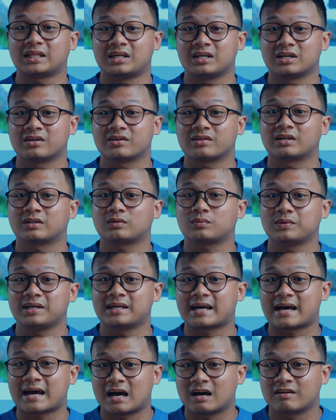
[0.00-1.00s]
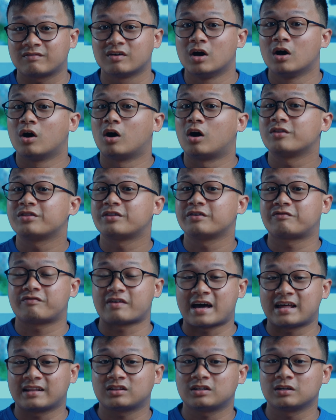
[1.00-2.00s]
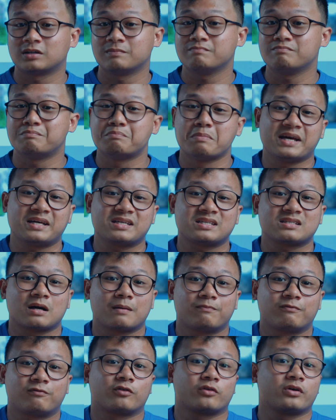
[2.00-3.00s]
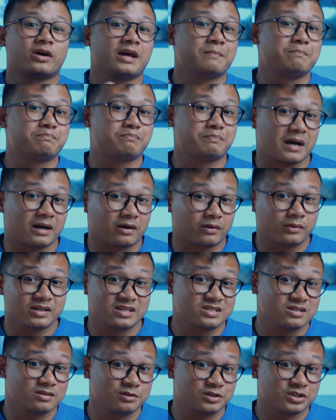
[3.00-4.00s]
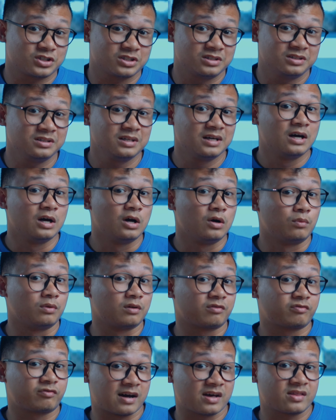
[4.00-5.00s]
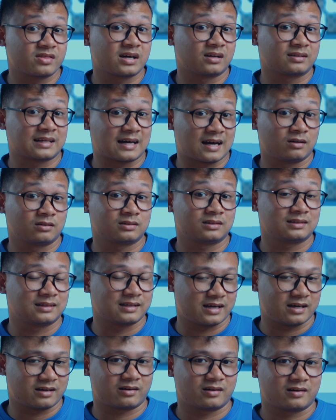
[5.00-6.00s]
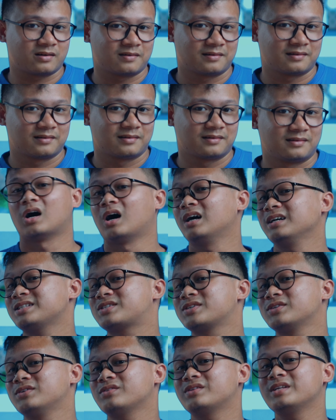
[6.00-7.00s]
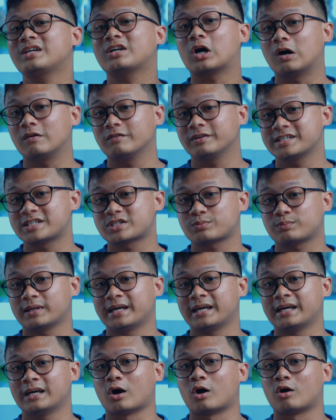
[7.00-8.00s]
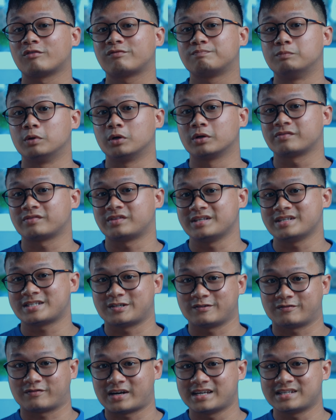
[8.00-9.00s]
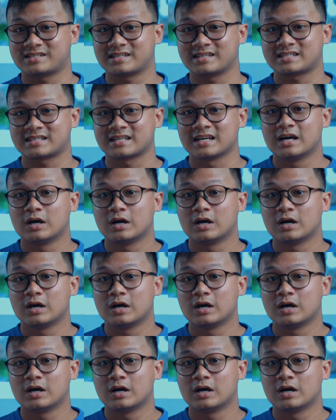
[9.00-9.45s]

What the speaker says: here that we have on the Phantom makes up for a better resolution? We'll find out later. Onto the cover display of both of these devices,